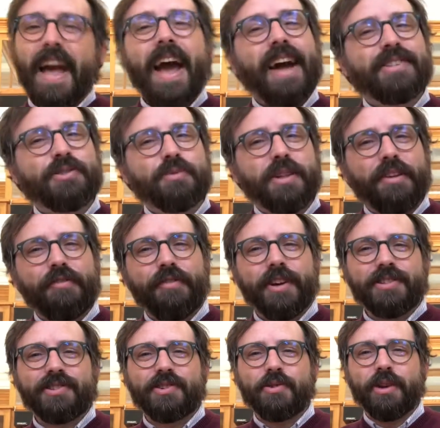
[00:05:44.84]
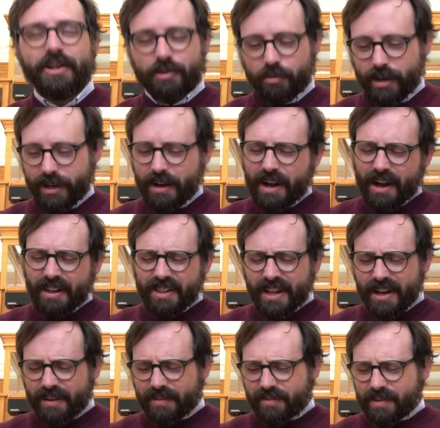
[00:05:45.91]
That's a really fun story to read. A
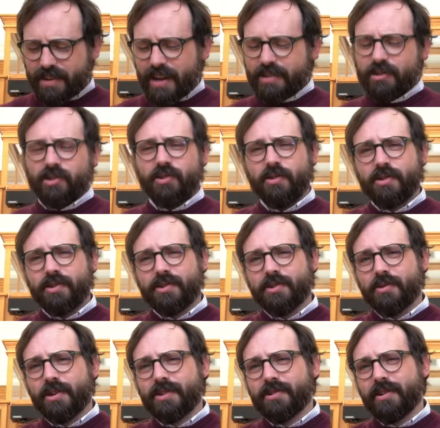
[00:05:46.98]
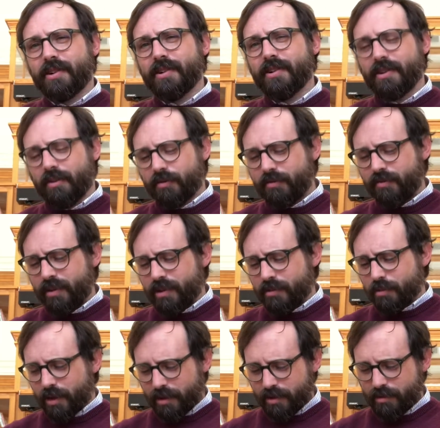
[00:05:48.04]
lot of Dr. Seuss's stories are, are
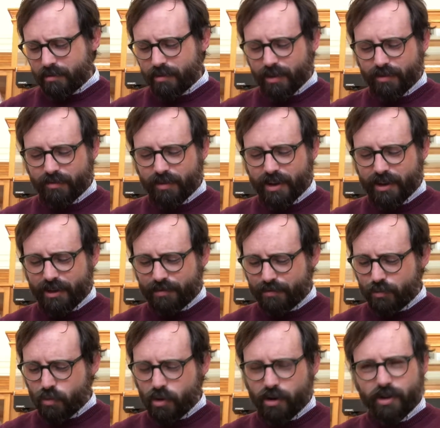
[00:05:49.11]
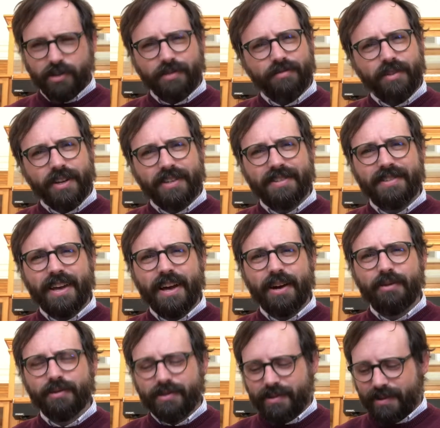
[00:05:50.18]
filled with, with funny words and funny
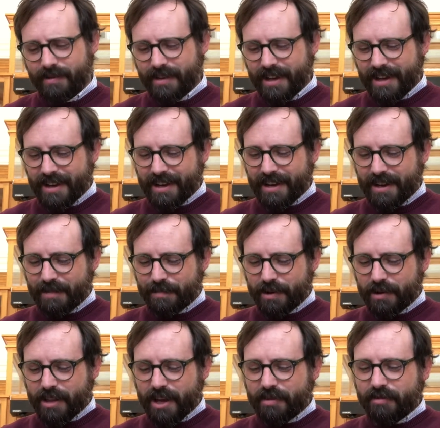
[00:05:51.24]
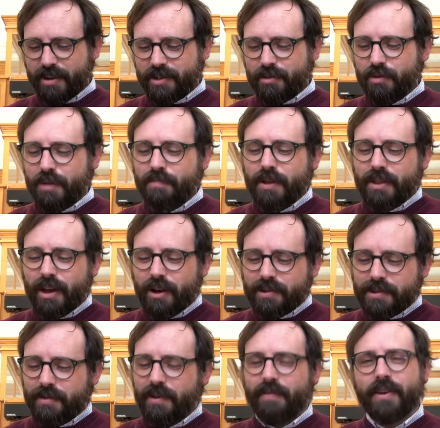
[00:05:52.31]
sounds, and um, they're a lot of fun to read, but they
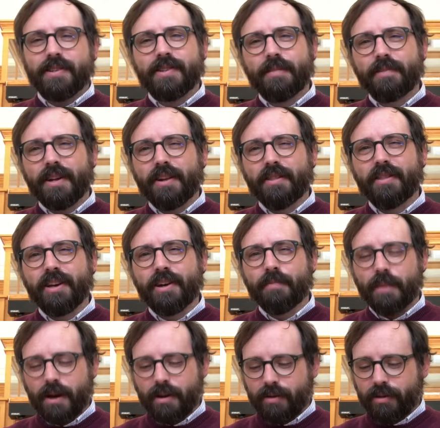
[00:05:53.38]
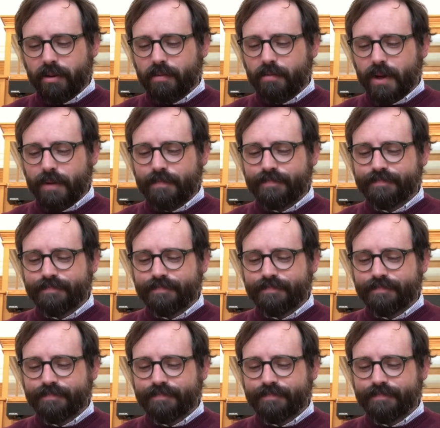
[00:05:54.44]
also give you something to think about a little bit.